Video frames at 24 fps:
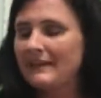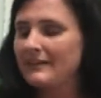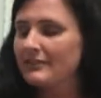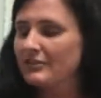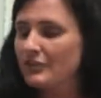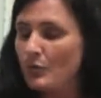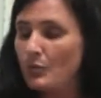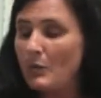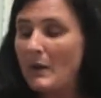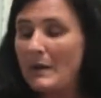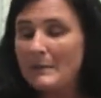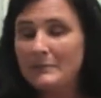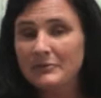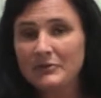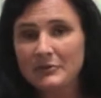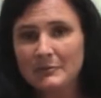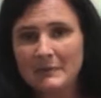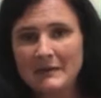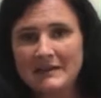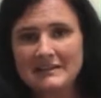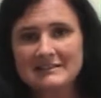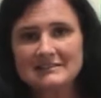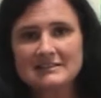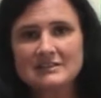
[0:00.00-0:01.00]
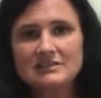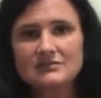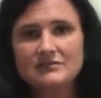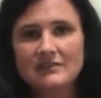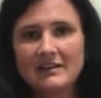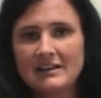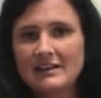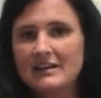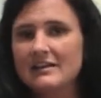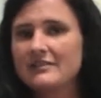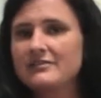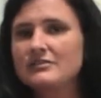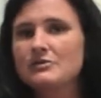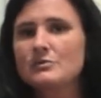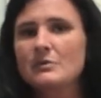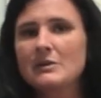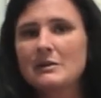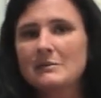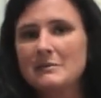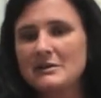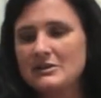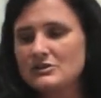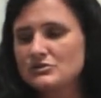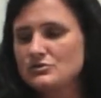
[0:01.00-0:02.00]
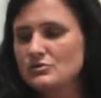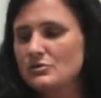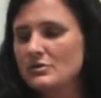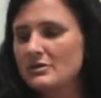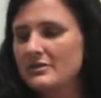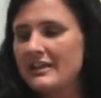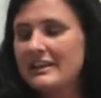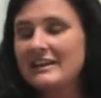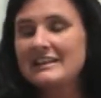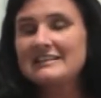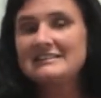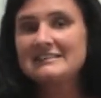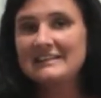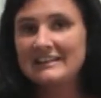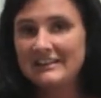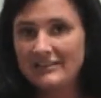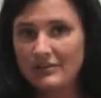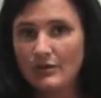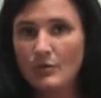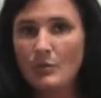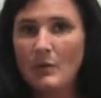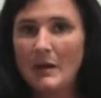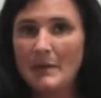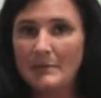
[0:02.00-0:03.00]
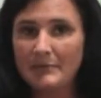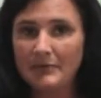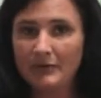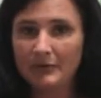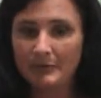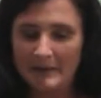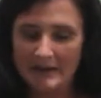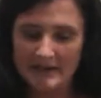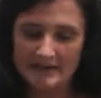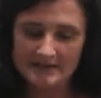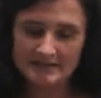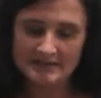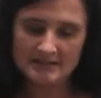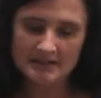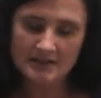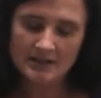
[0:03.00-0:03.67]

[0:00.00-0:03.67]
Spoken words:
the web space is right here. You want to make sure that it's in the web space.